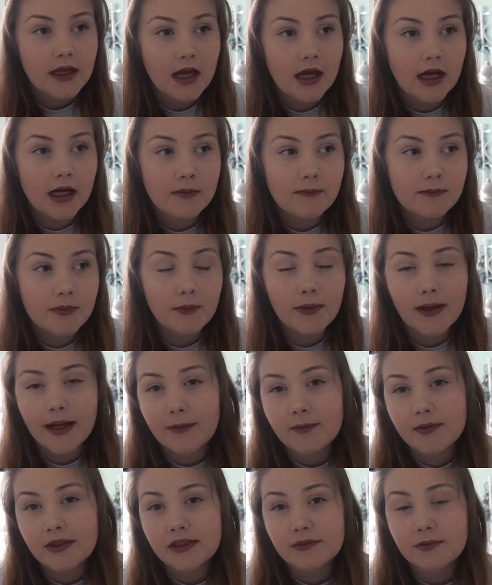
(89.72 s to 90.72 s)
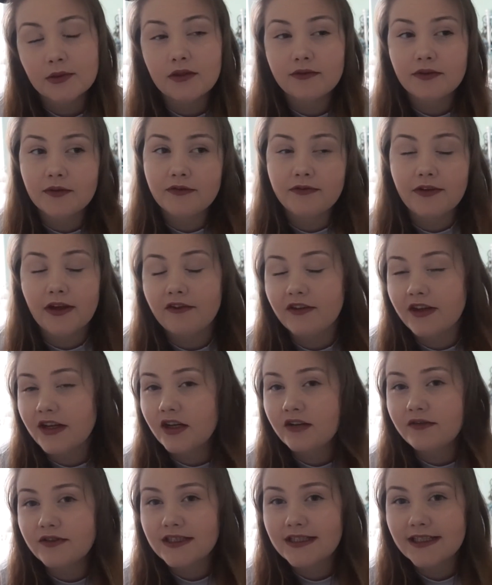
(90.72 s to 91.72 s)
But what happened is we got the ferry
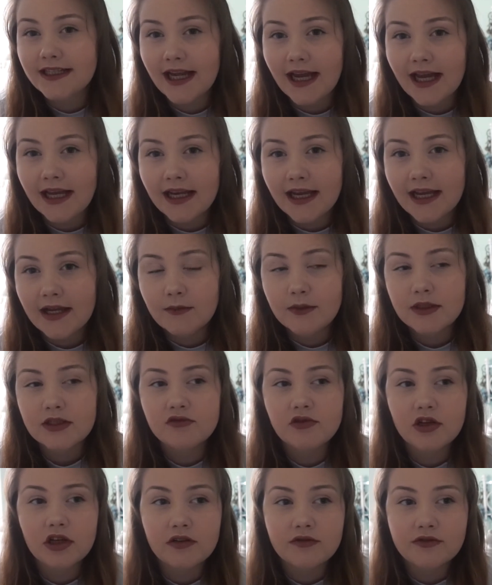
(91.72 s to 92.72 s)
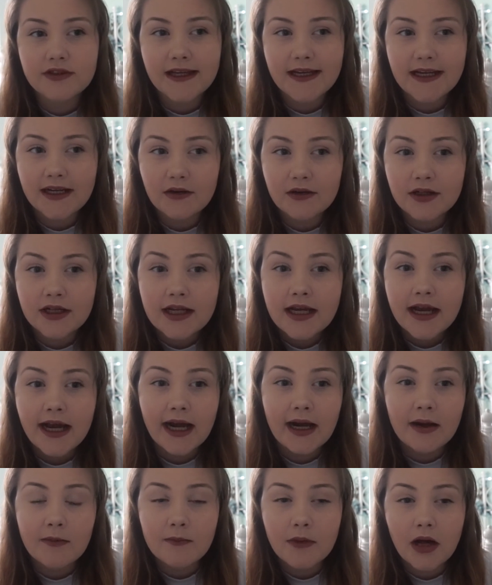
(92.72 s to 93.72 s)
over to Calais, we drove down.
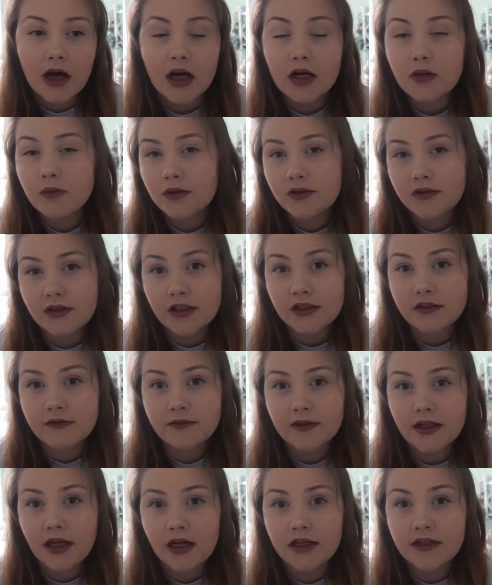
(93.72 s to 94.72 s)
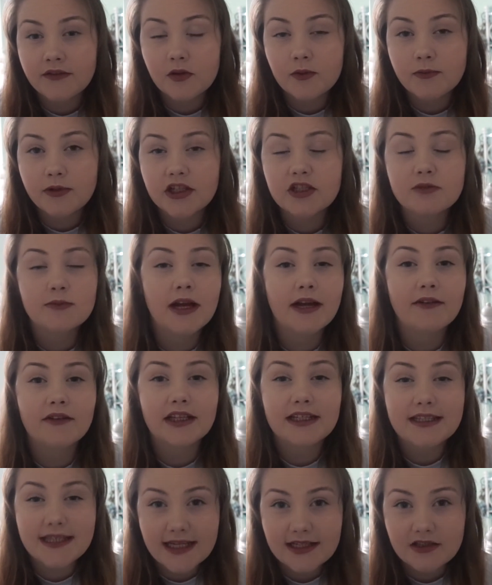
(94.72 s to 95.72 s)
I was under the impression we were
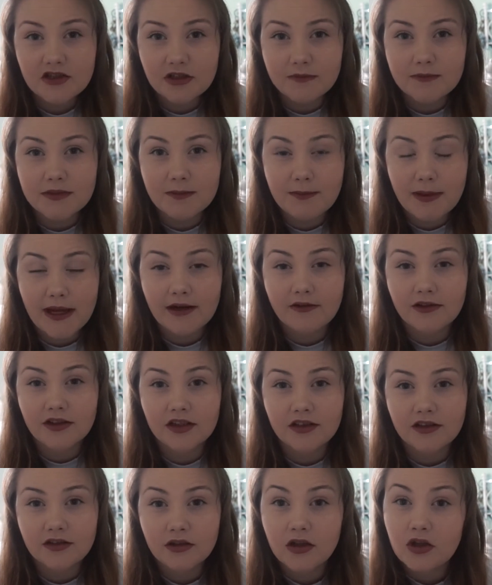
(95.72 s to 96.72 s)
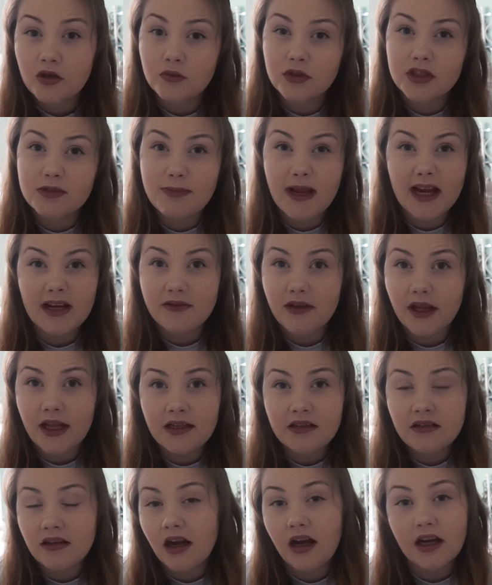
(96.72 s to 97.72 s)
having a day trip to Paris, which back
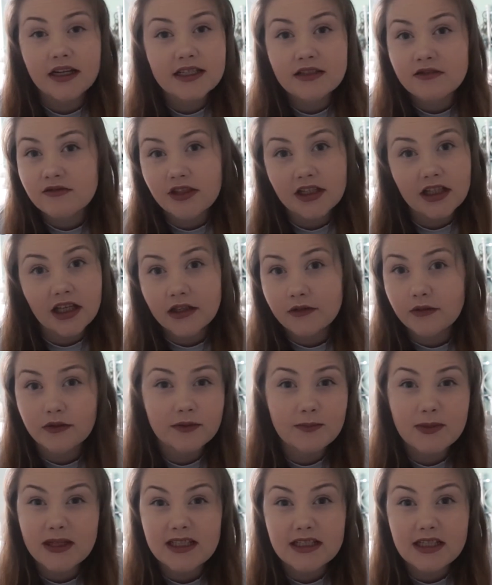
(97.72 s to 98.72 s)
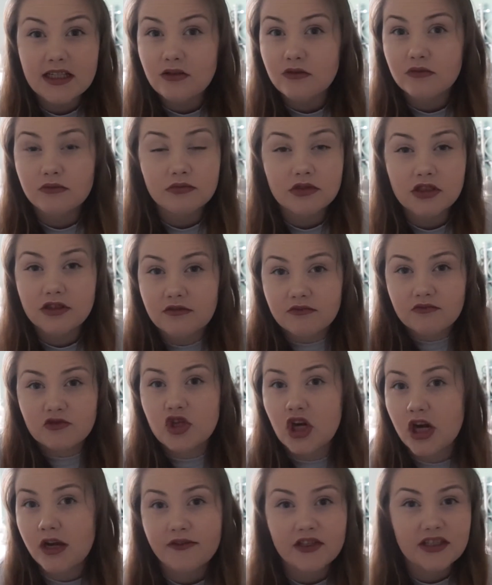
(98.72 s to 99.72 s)
then I didn't realise was a big deal. Just
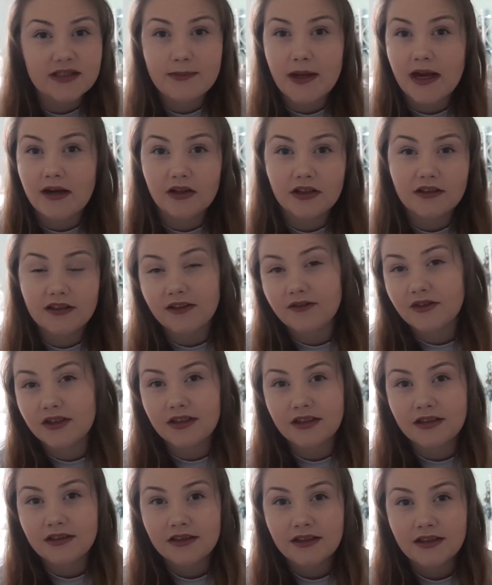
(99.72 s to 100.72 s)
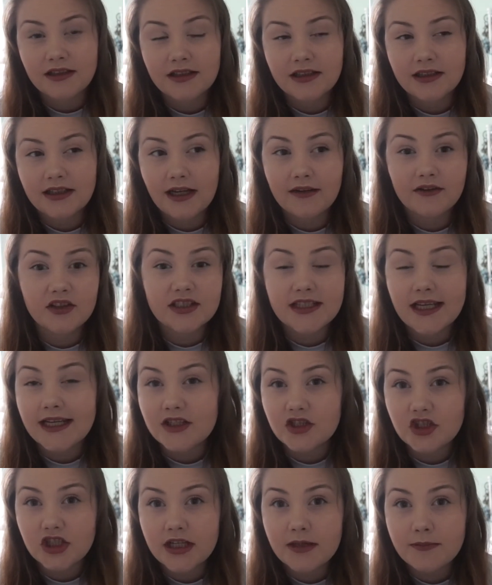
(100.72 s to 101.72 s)
driving to Paris, having a
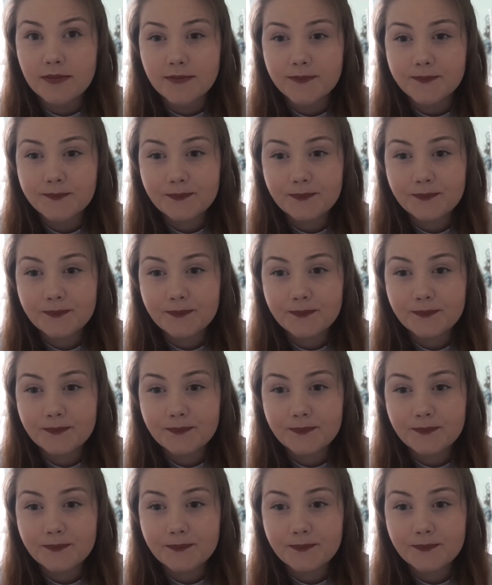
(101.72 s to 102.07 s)
day trip.